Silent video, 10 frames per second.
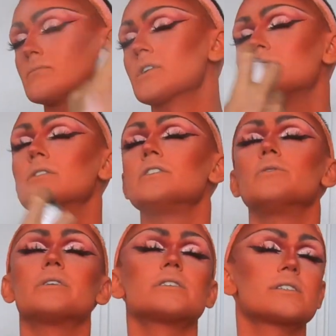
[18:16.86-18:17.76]

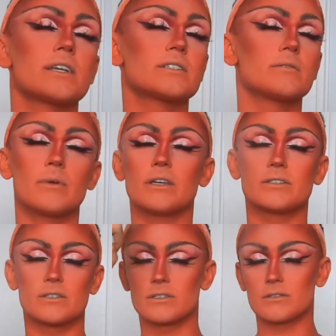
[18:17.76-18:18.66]
Continuous Setting
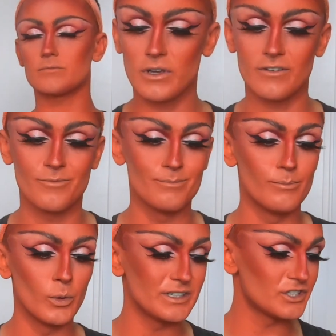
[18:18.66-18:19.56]
Mist. Bit of
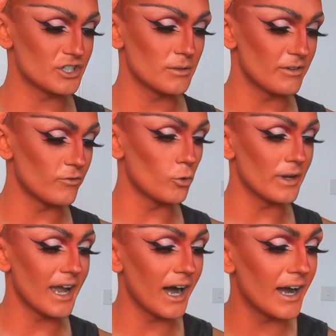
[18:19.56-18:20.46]
moisture before
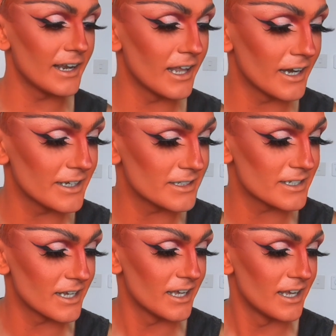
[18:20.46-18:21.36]
we
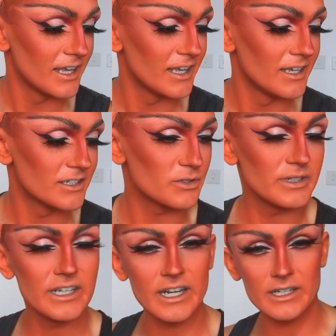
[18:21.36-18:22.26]
highlight. Do we
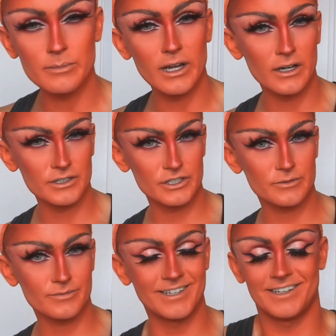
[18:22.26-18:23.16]
need any
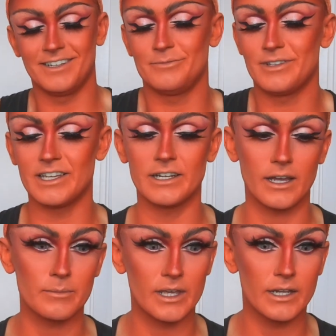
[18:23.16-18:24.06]
blush? I'm kidding,
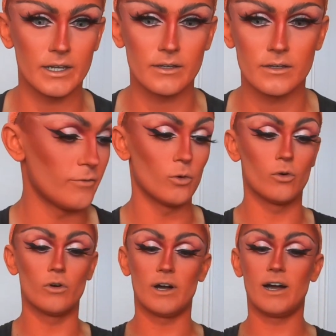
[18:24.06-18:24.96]
I'm kidding.
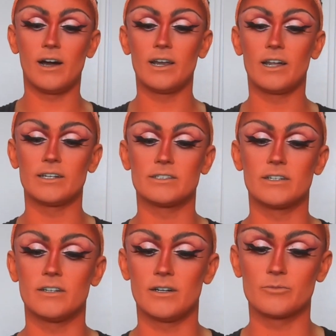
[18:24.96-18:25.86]
For
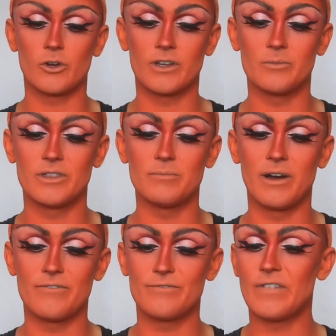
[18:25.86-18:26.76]
highlighter, I'm going with my
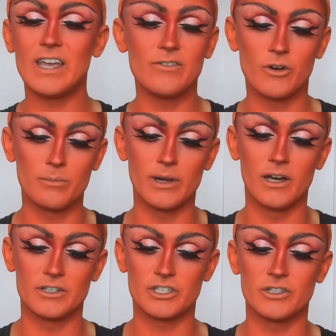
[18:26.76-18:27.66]
favourite
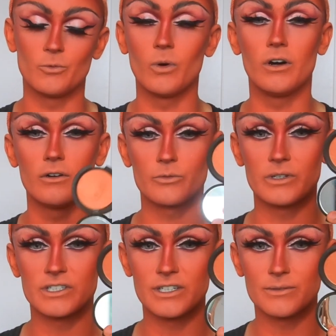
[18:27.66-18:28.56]
blush in the world,
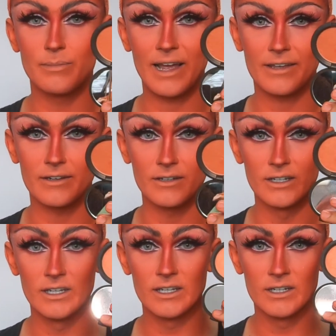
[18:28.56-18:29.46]
which is Becca
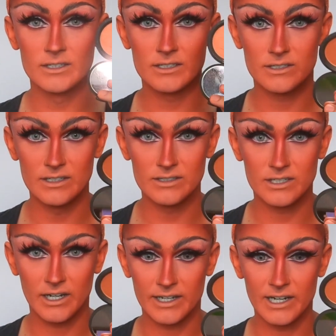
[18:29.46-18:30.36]

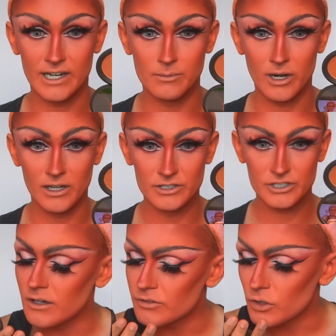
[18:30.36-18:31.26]
Tigerlily Blush.
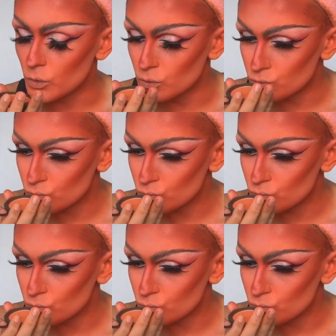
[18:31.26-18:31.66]
Love you.